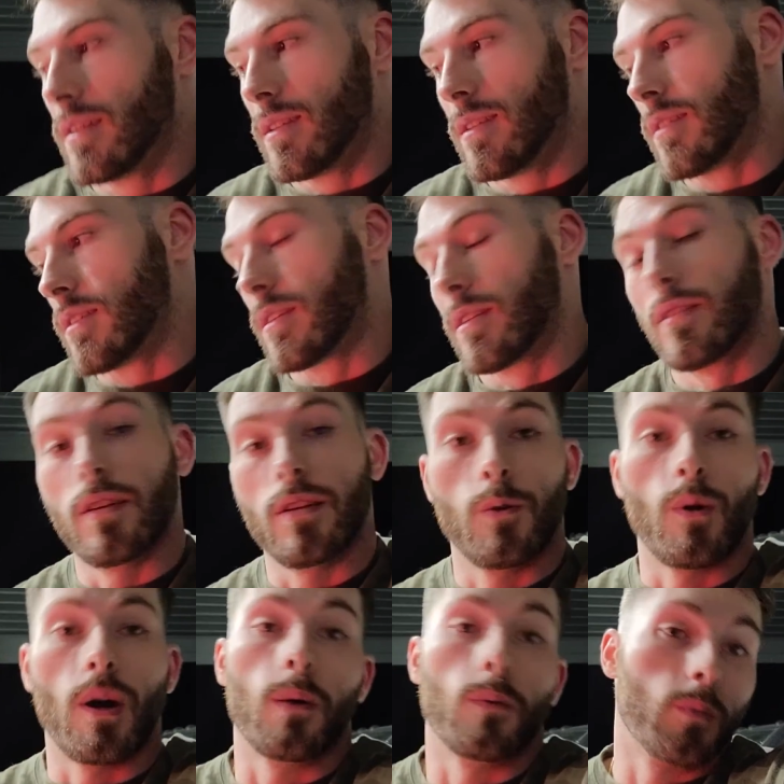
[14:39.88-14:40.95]
and continue
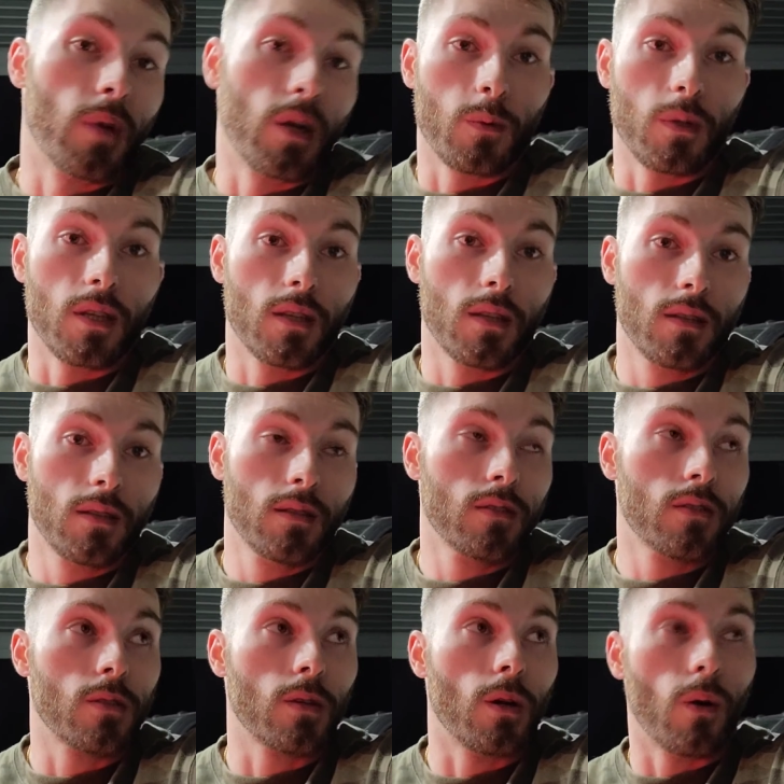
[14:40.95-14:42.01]
on with my week.
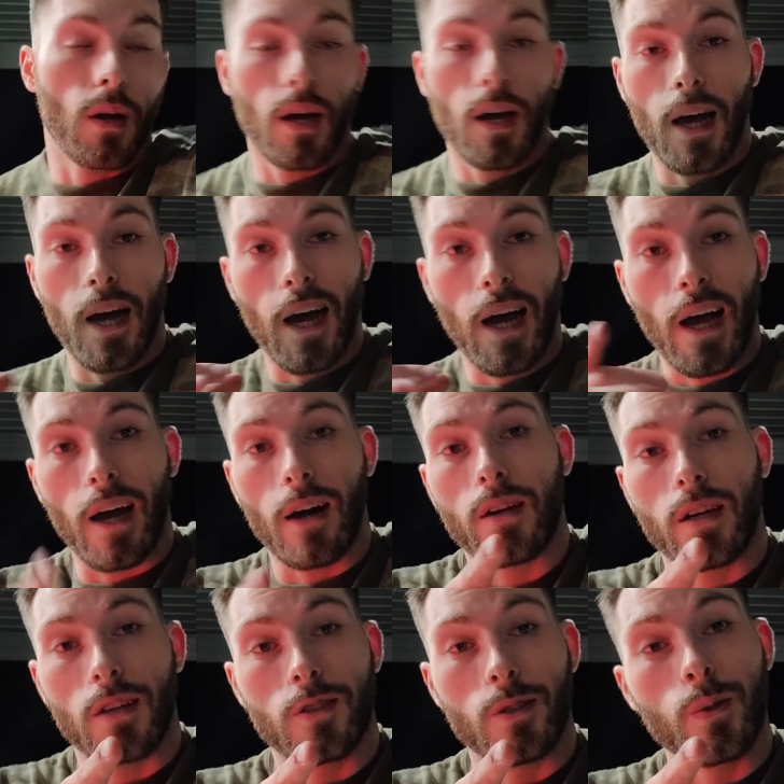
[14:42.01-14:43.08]
So I'll
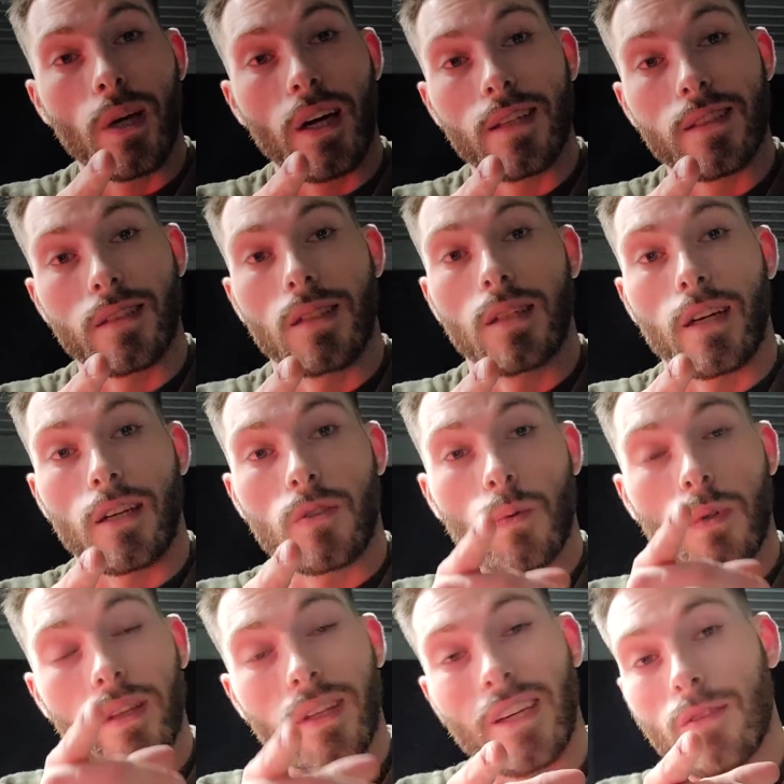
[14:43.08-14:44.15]
catch you guys in the next one.
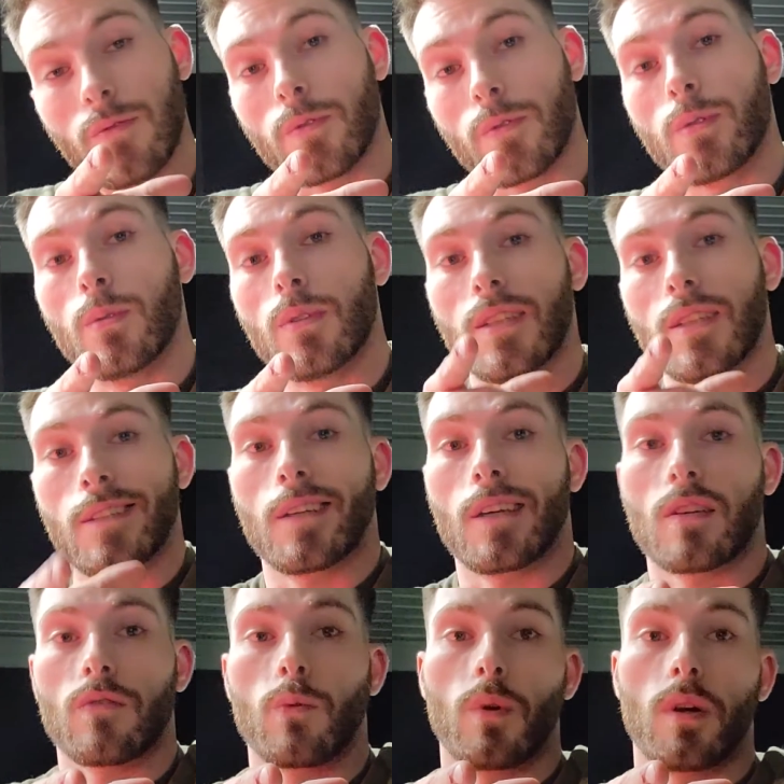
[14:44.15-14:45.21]
Thanks for tuning in. Thanks
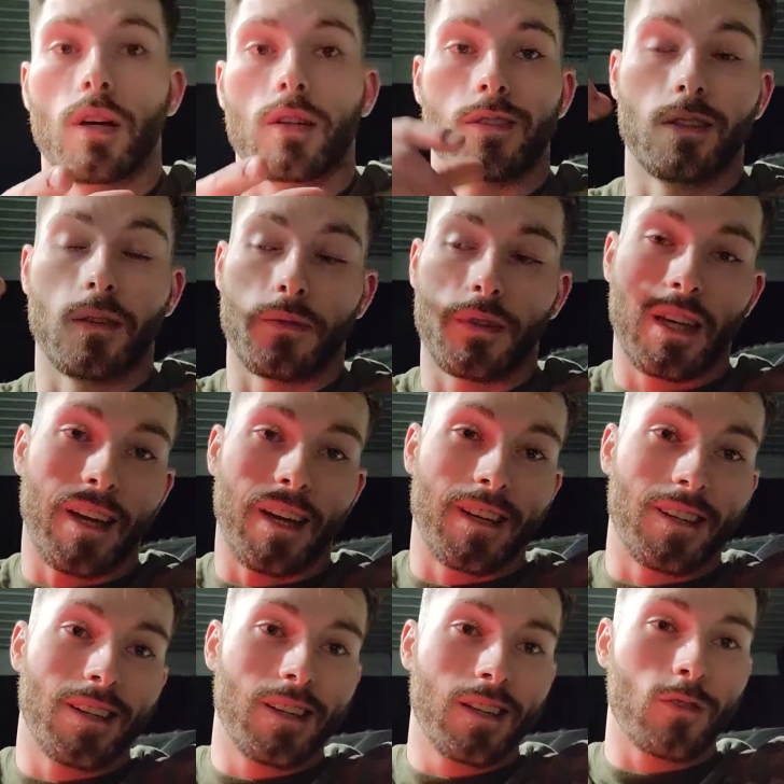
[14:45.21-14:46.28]
for watching. If you can,
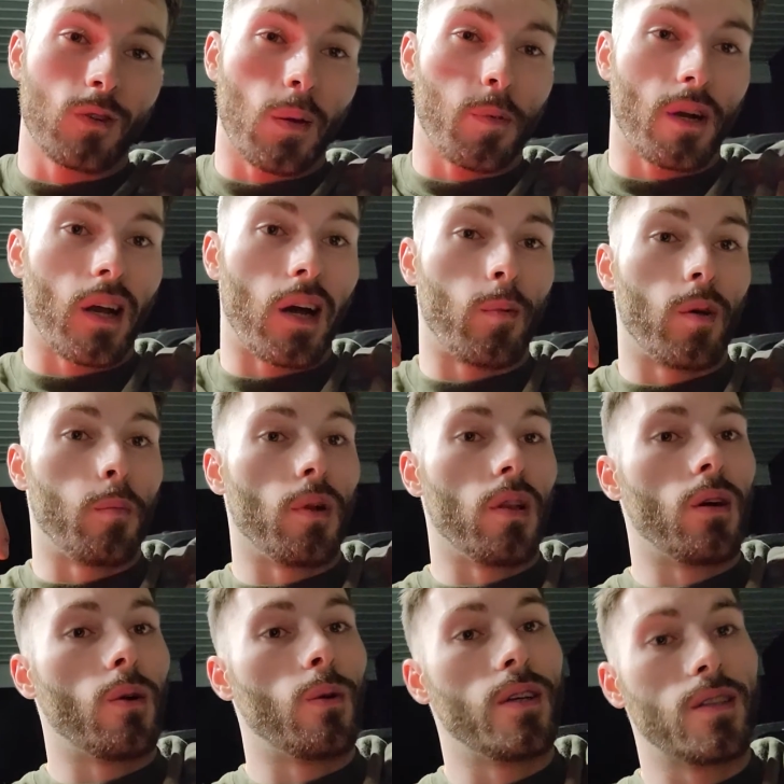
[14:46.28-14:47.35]
drop a comment
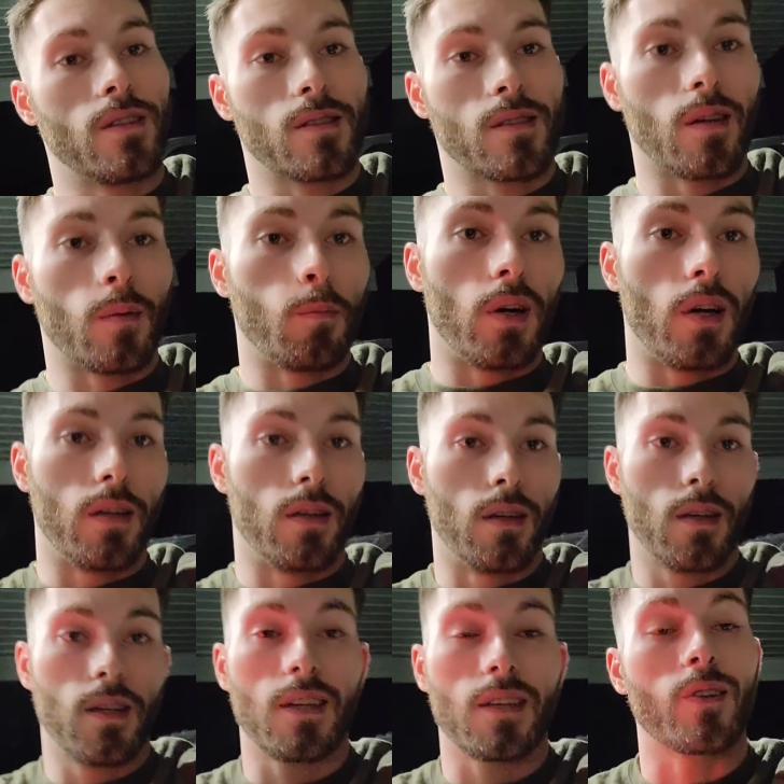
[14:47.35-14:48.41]
below, hit the sub button,
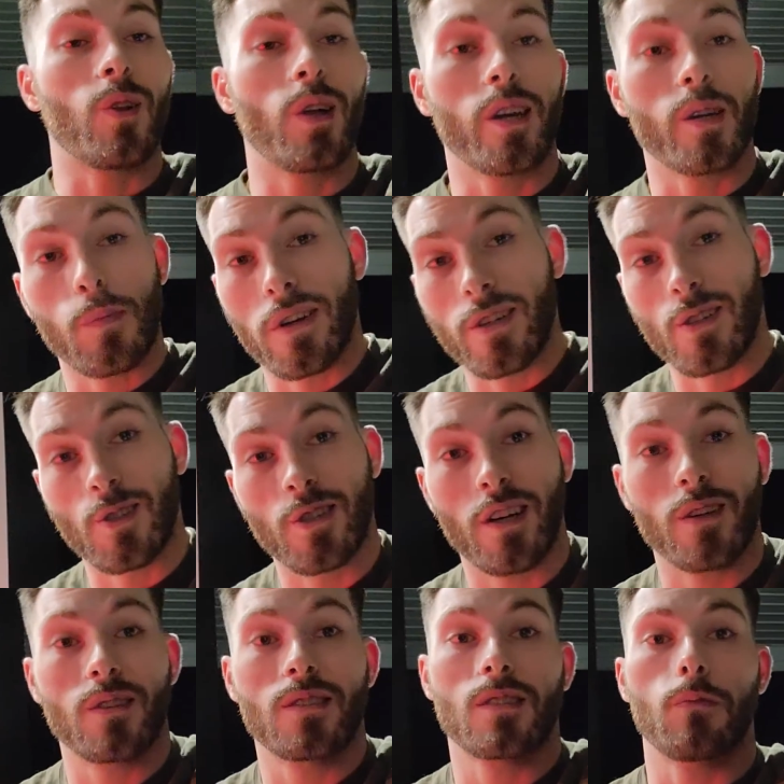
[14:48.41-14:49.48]
hit the like button, share
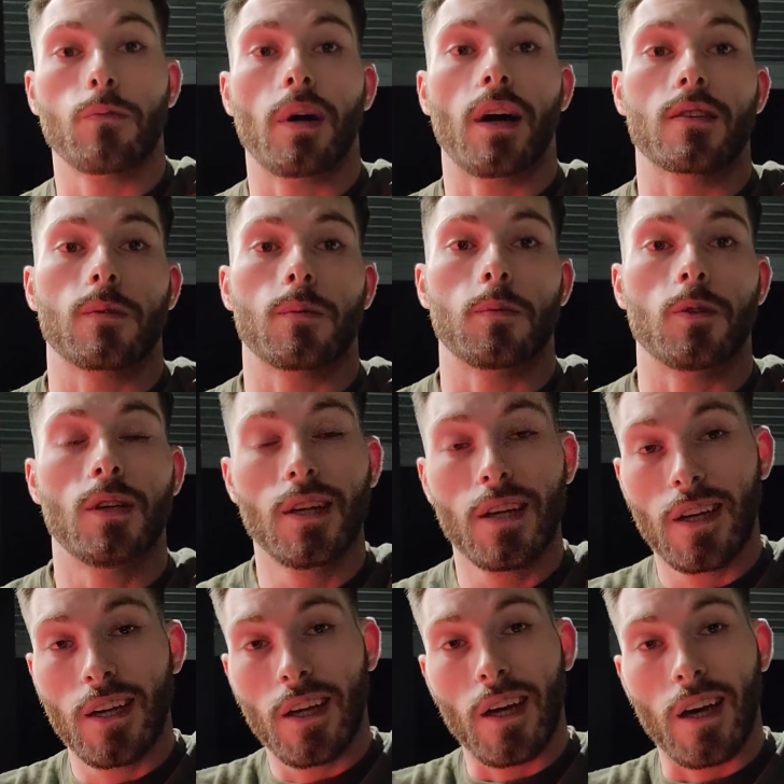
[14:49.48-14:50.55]
this if possible.
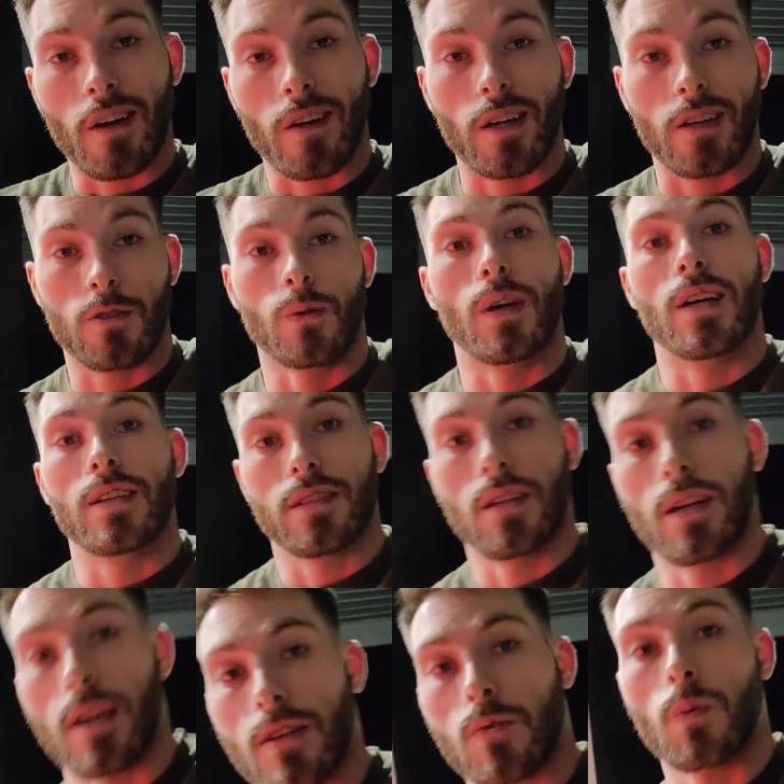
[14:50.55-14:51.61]
I'll catch you guys in the
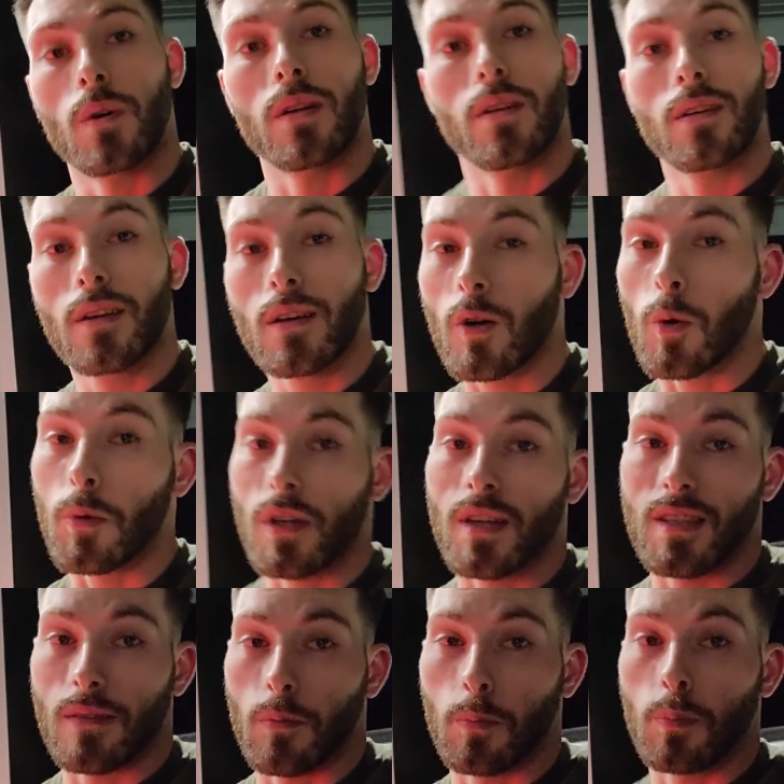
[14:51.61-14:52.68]
next one. Hope you guys have
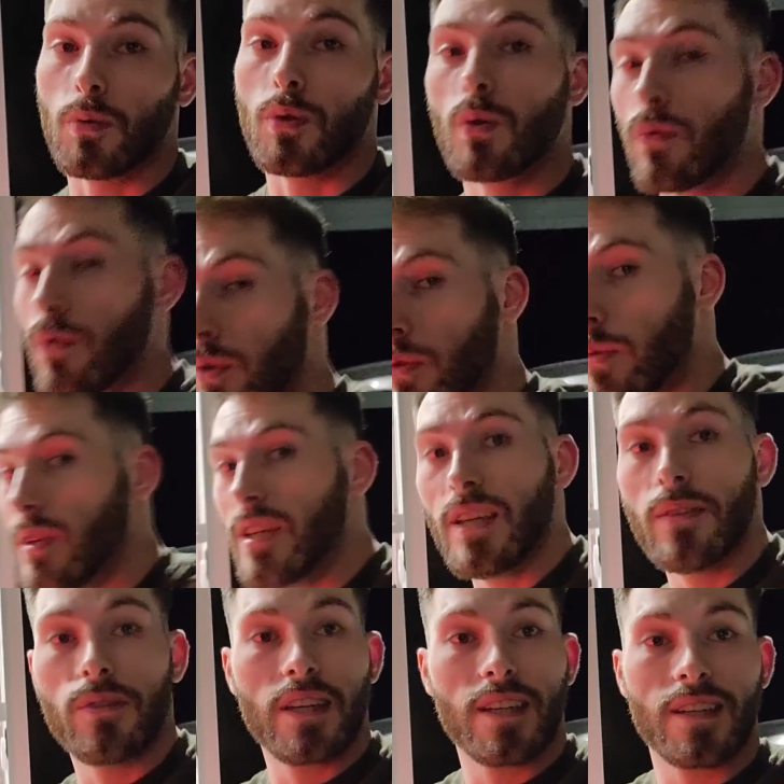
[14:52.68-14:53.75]
a beautiful
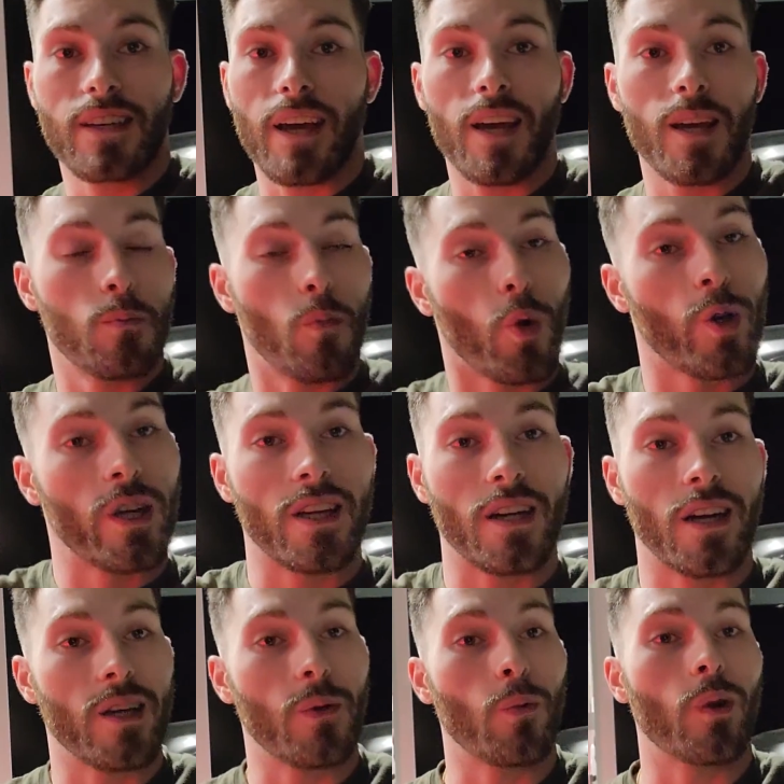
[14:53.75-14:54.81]
evening, day, morning,
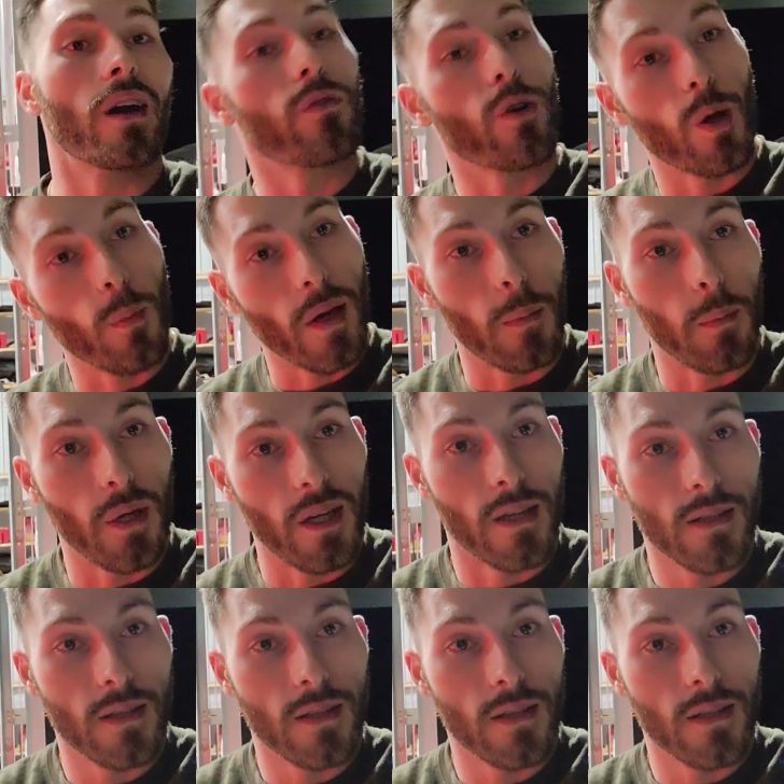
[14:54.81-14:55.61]
night, whatever it may be.